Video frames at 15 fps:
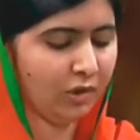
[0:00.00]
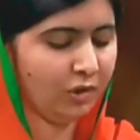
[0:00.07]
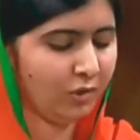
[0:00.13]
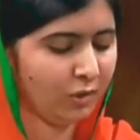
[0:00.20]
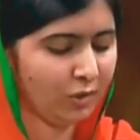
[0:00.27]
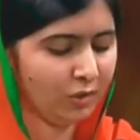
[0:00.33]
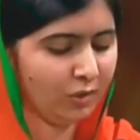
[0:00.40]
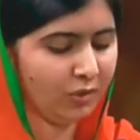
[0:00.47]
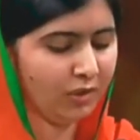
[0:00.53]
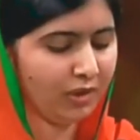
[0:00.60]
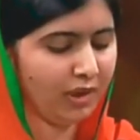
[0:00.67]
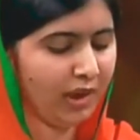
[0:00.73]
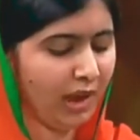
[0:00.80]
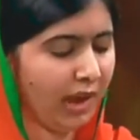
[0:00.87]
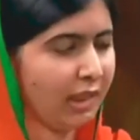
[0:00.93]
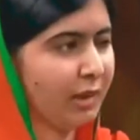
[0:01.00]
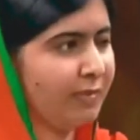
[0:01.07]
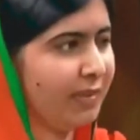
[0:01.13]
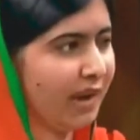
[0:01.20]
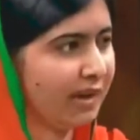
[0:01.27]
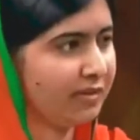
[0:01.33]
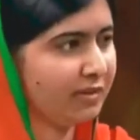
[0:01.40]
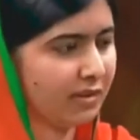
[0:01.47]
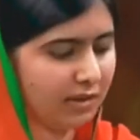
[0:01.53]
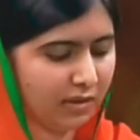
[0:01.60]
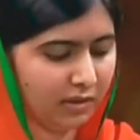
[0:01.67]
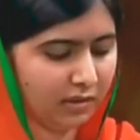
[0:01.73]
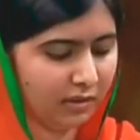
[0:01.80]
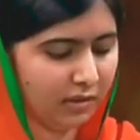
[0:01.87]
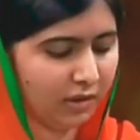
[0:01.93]
You and the
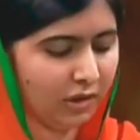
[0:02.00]
person